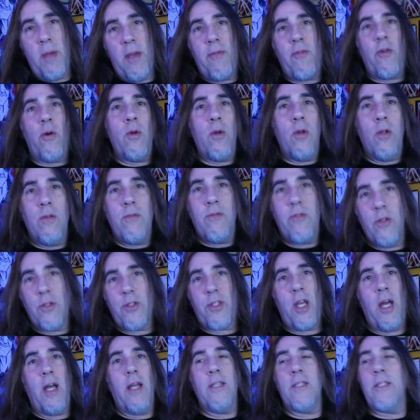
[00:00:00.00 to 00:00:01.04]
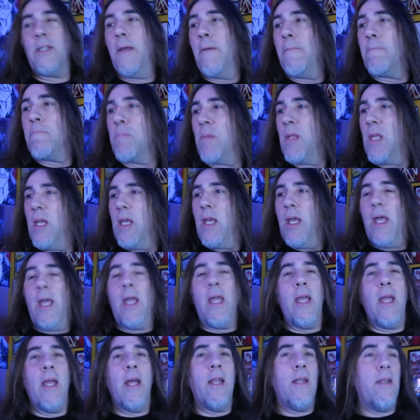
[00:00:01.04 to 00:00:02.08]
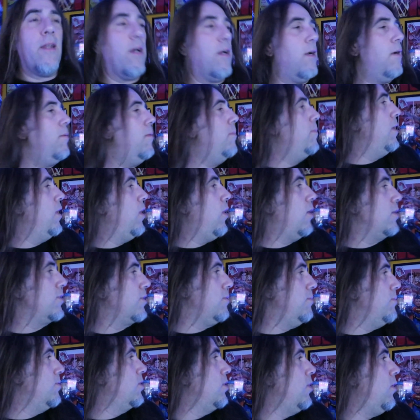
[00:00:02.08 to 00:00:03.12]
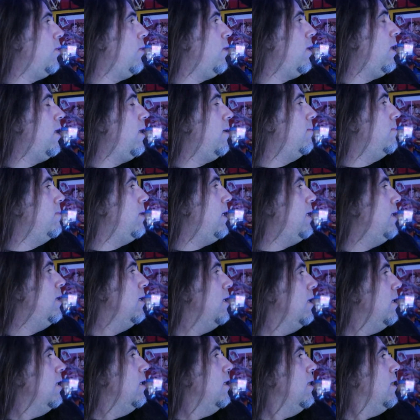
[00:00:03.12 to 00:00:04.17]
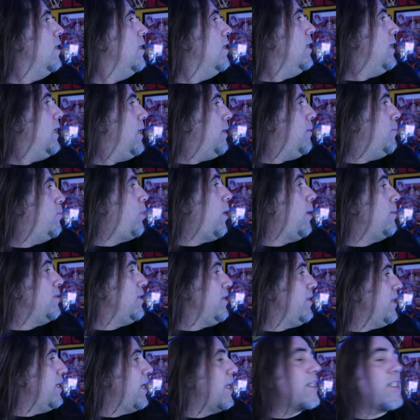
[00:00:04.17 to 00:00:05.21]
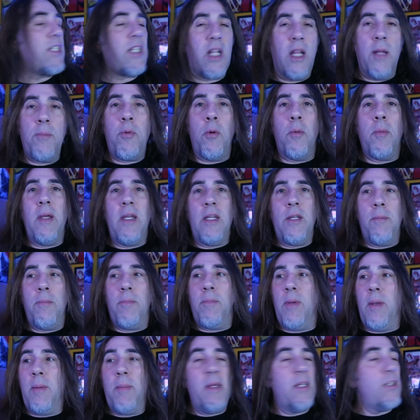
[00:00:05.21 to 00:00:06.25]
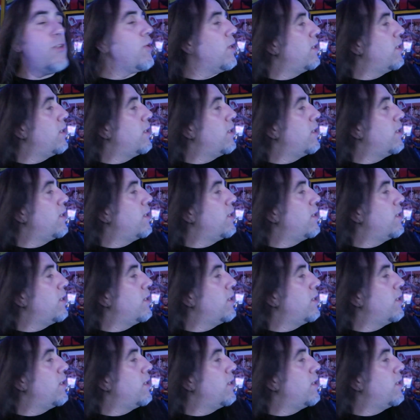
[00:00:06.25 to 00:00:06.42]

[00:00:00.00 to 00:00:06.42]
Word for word: be full full size, and uh, it would be awesome. So um, probably the next clip will be, be me